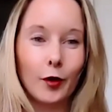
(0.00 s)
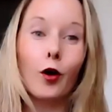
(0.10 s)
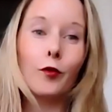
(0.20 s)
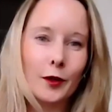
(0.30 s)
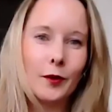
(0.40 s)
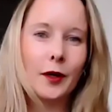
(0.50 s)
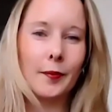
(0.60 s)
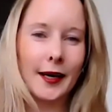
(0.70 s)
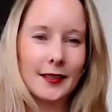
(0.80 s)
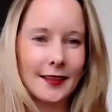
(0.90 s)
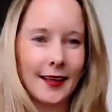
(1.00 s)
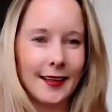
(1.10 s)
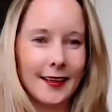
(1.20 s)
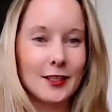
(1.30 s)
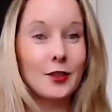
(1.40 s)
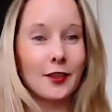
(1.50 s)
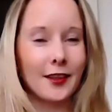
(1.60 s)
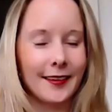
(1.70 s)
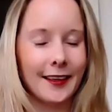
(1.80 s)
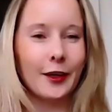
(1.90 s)
But hopefully, we'll get back to that sooner
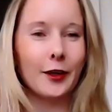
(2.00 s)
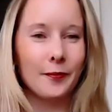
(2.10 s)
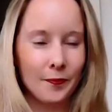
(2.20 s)
than later.